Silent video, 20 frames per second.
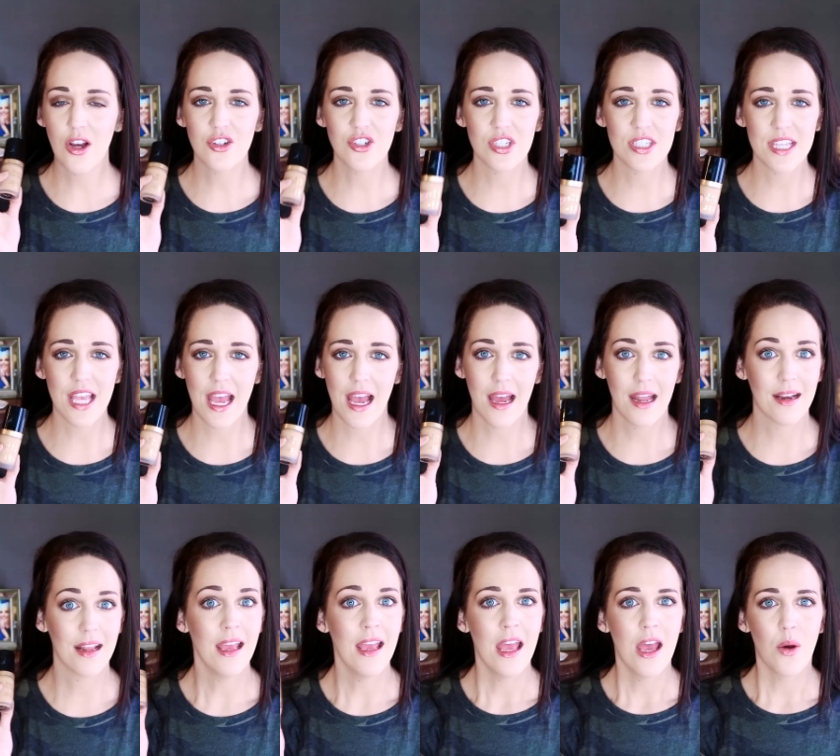I'll just
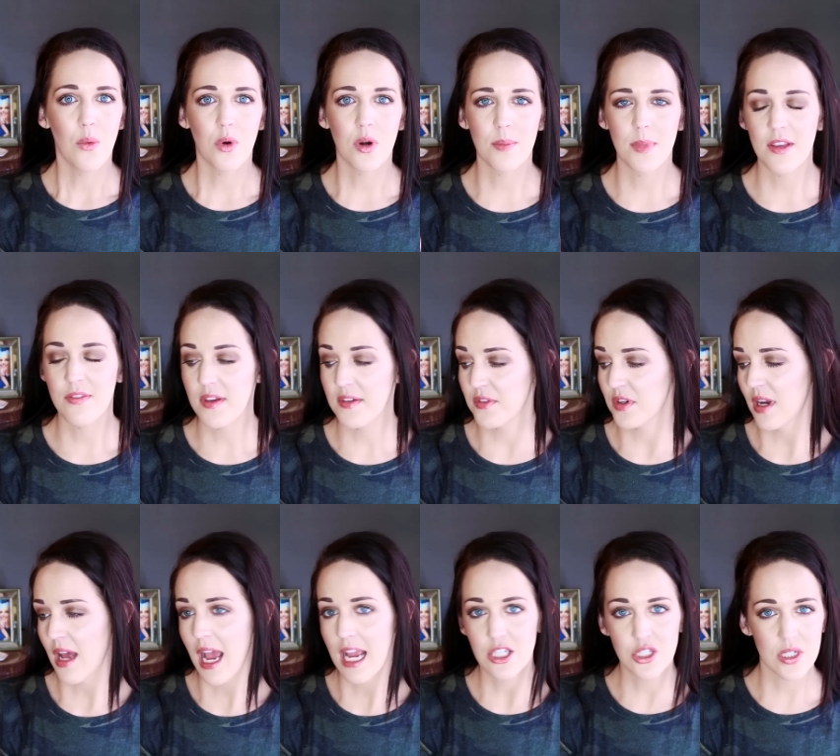add one of my
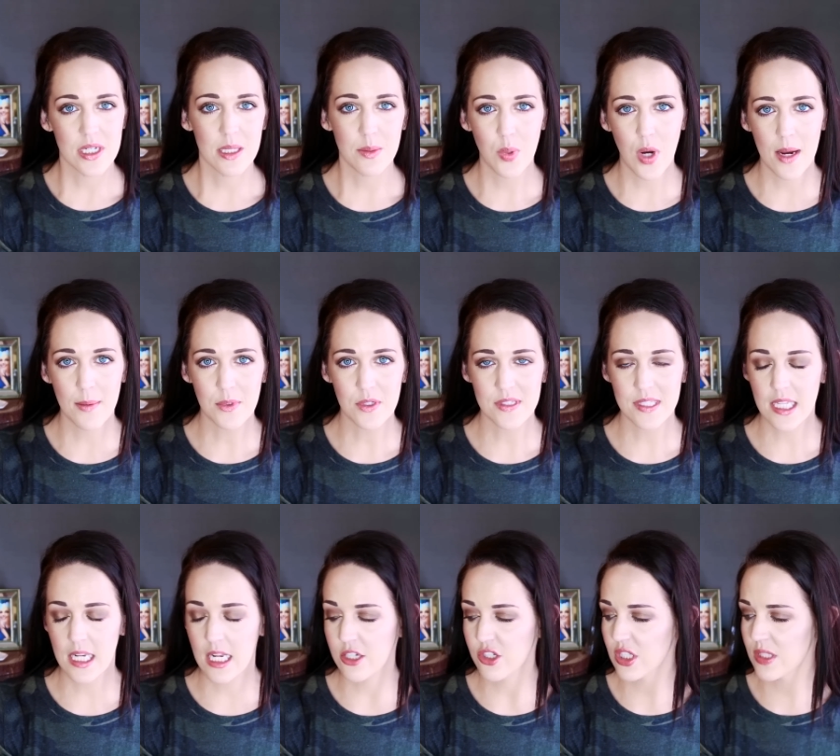favorite hydrating primers
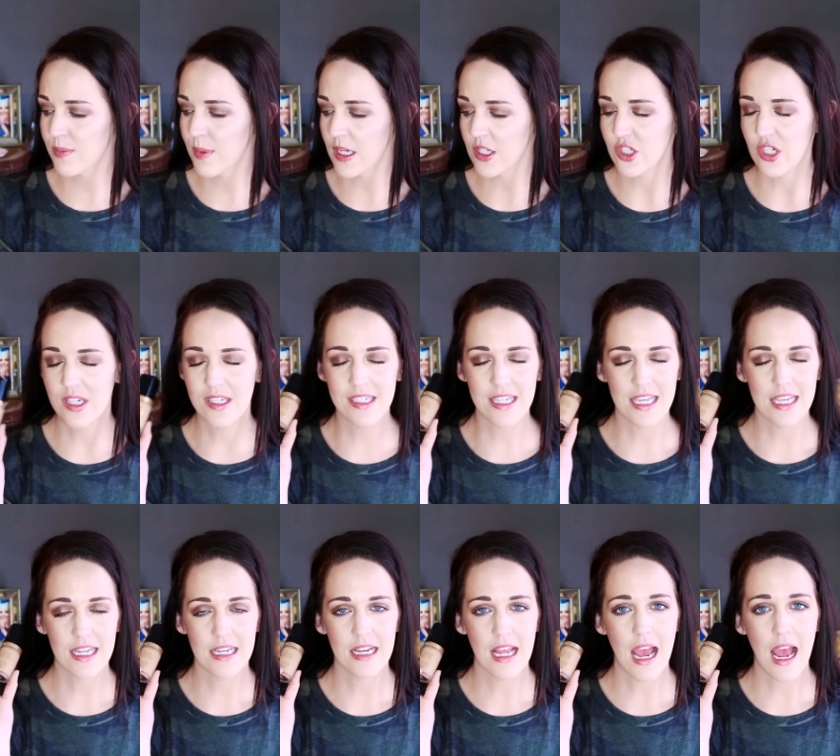that I just mentioned
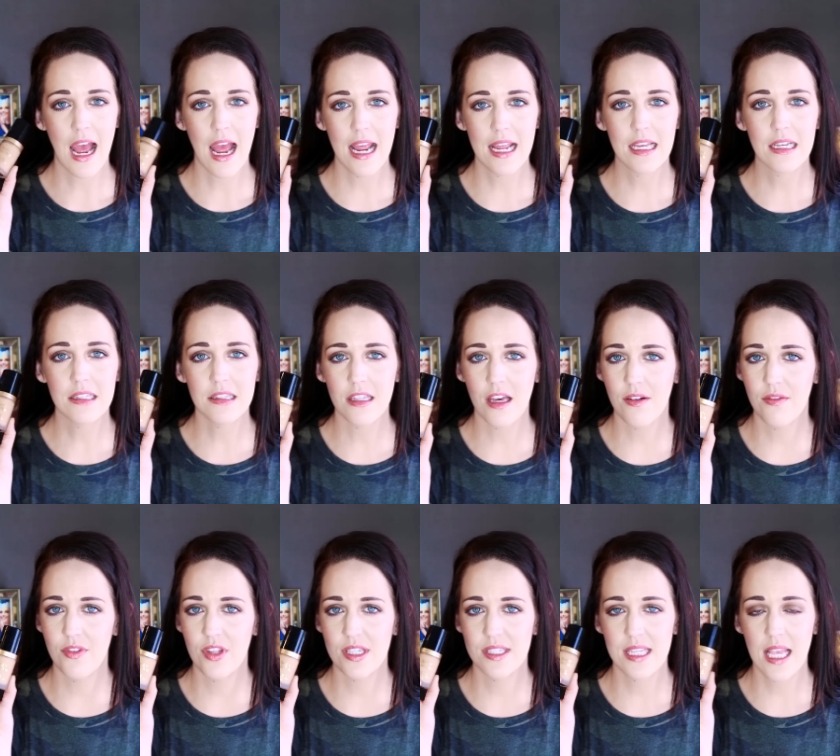and I
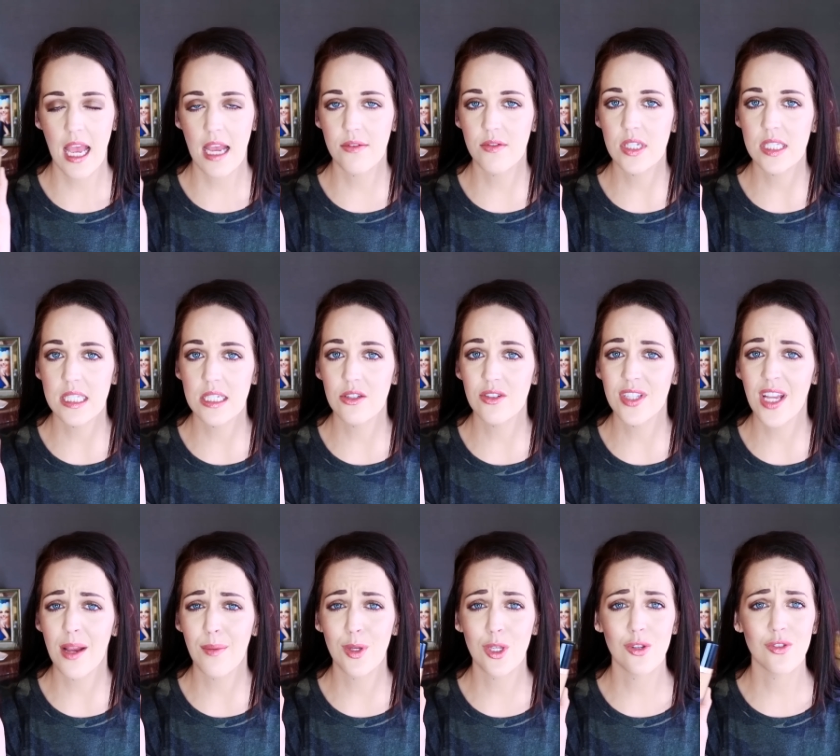love this every single
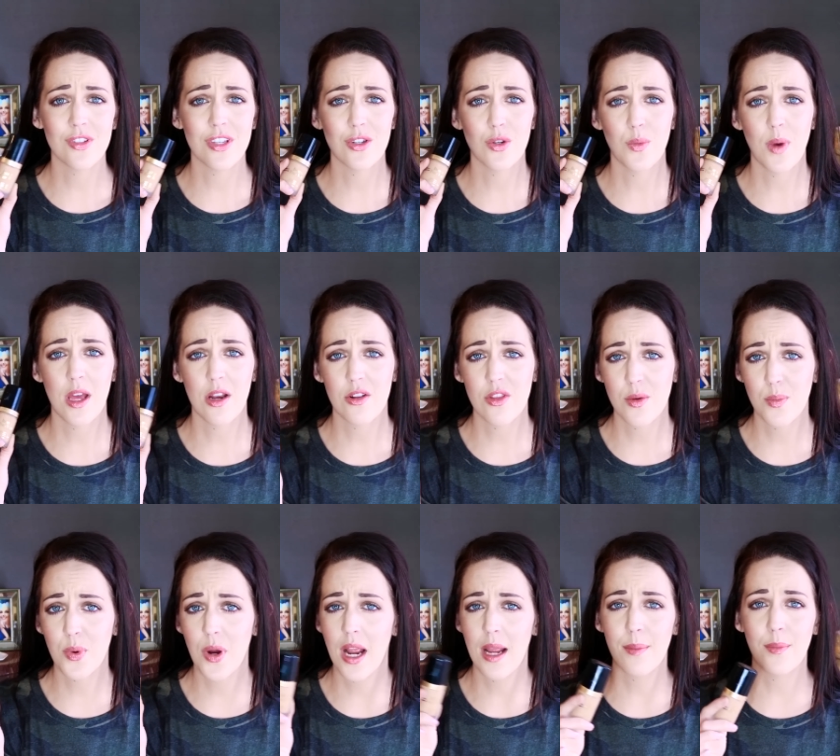time I use it no matter the
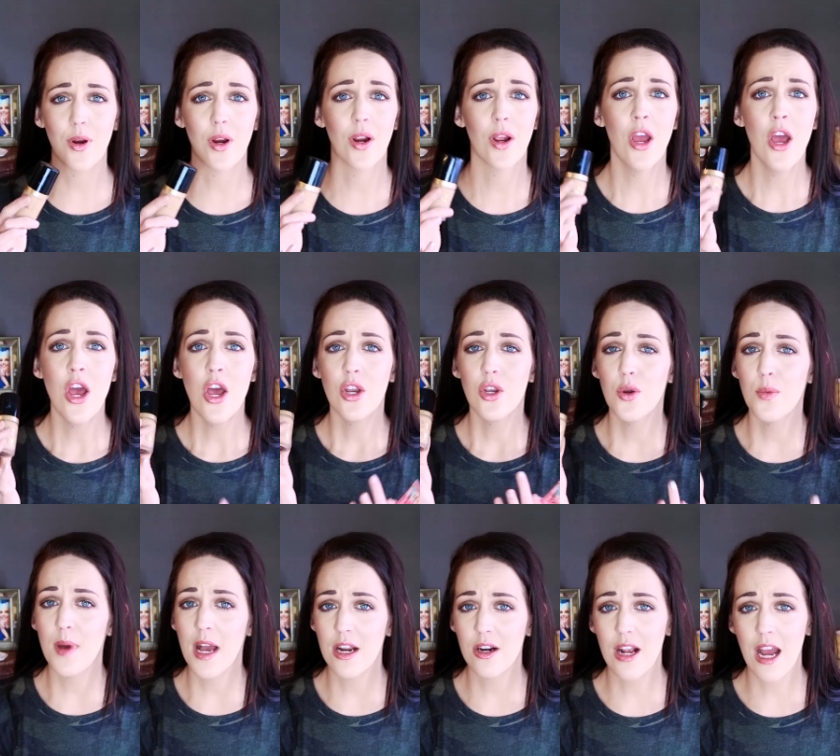primer, no
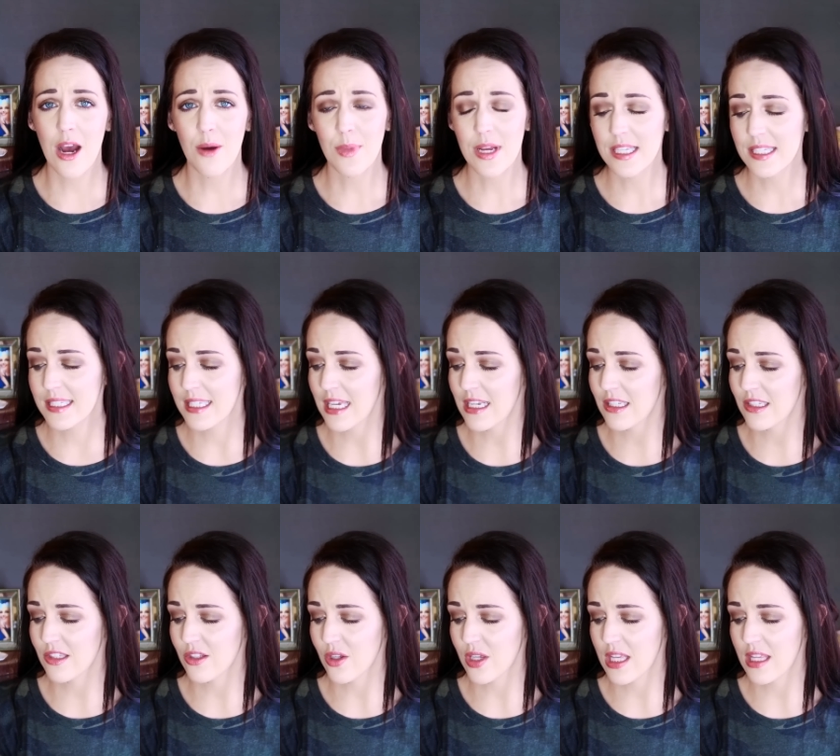matter how my skin
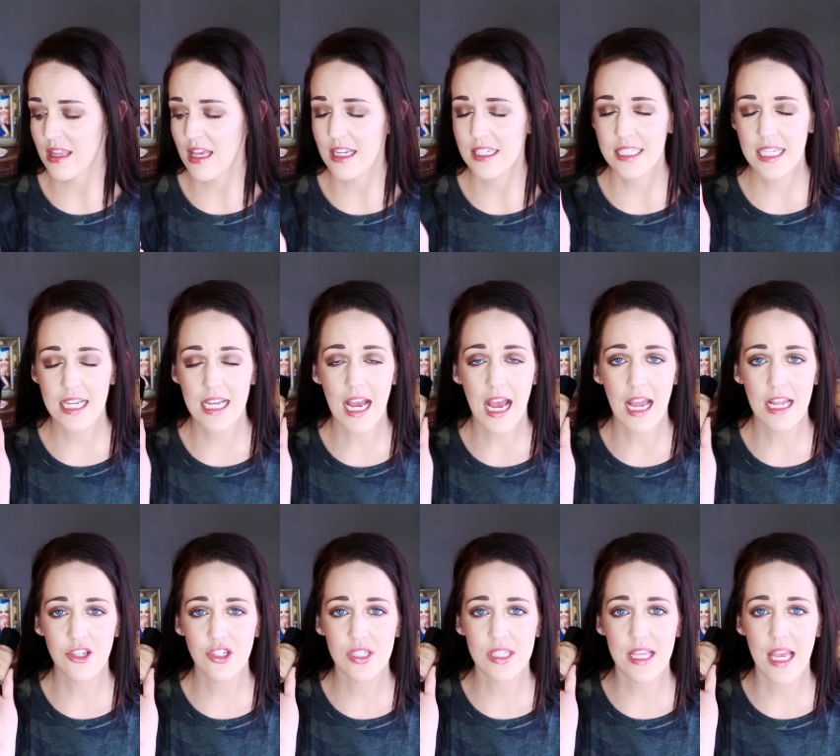is looking that day.
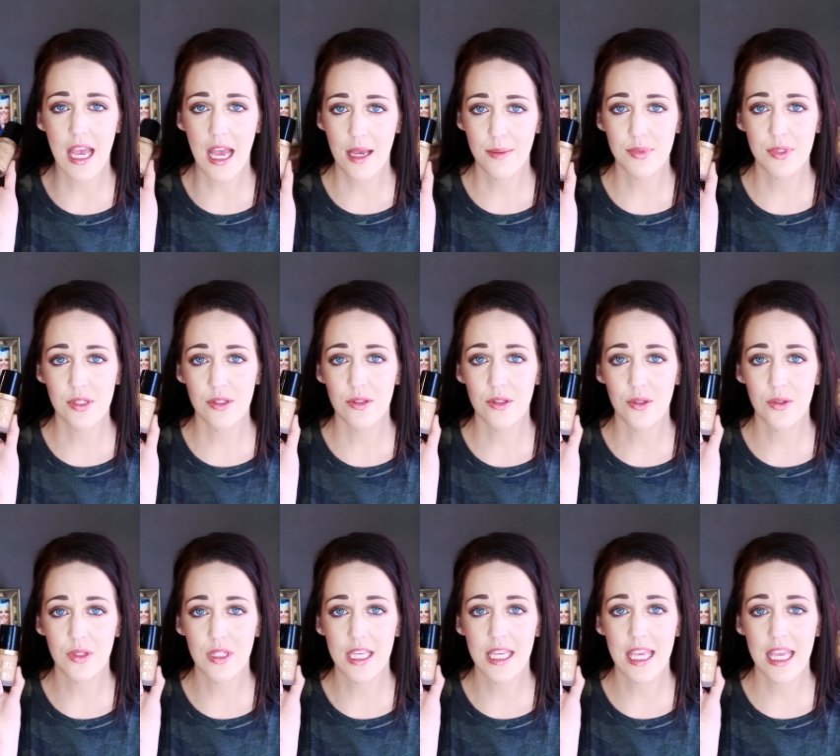I just
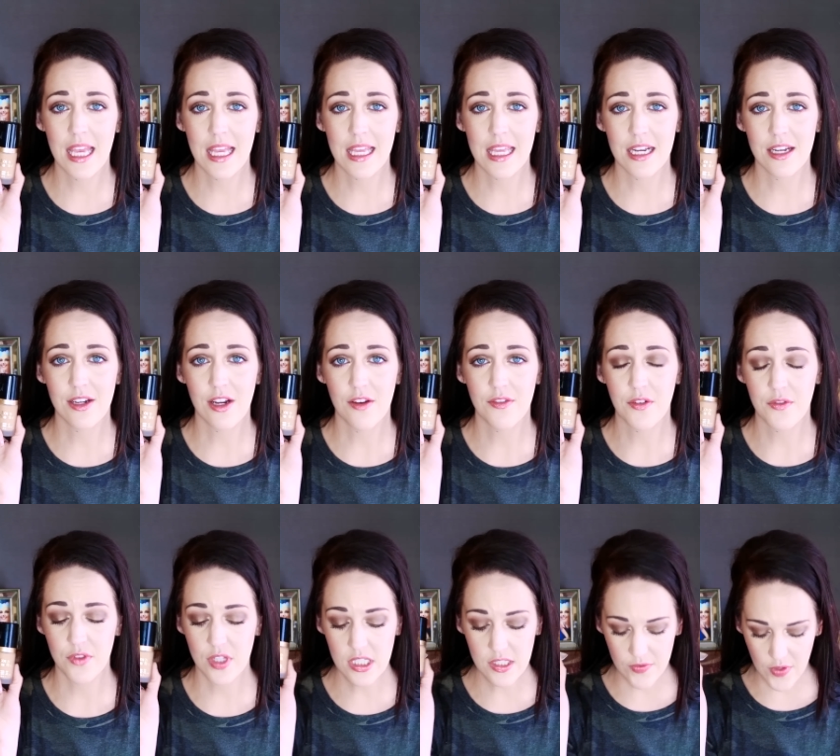absolutely can't get enough
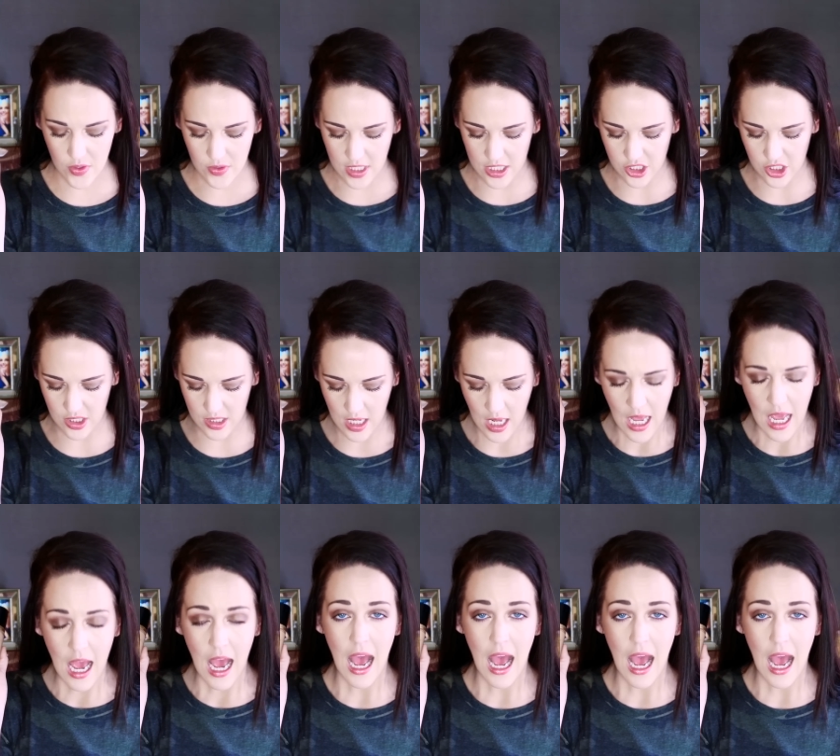of this foundation.